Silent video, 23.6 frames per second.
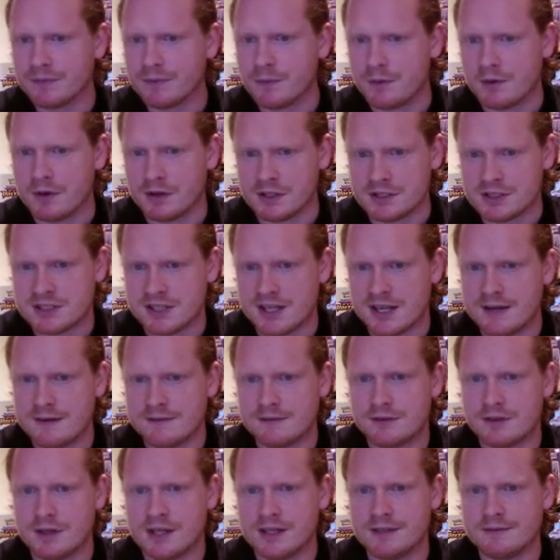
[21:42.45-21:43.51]
We've got the
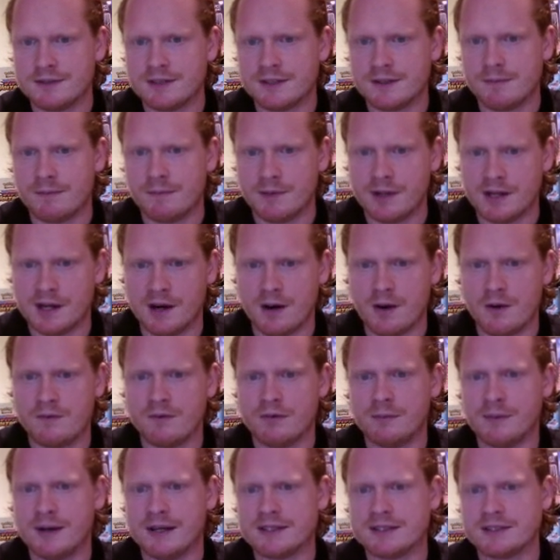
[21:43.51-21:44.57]
slave driver, the
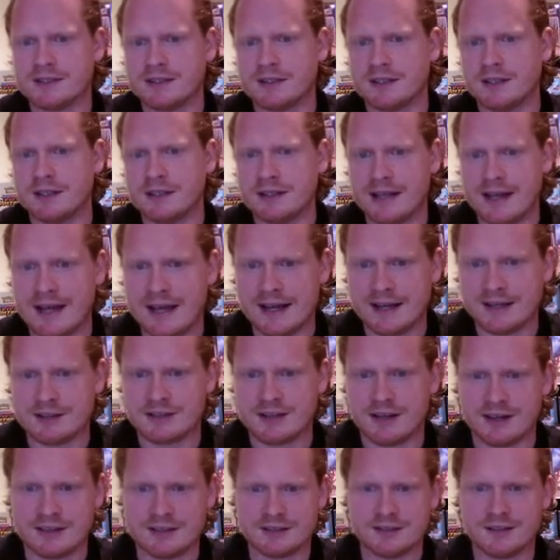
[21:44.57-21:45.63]
overmaster, the
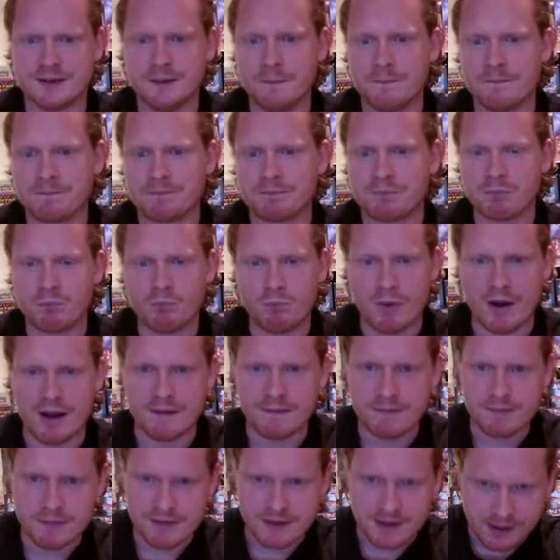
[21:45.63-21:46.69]
hexcaster,
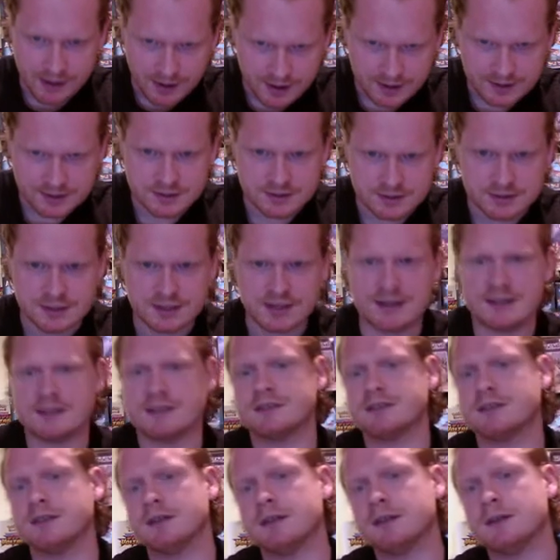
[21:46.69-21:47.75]
and the iron
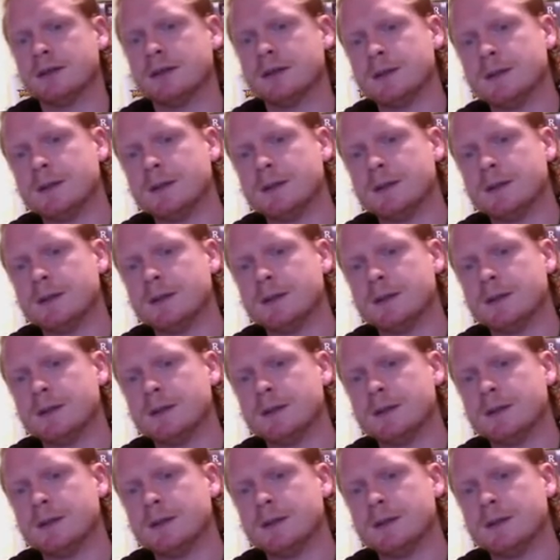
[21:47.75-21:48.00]
caster.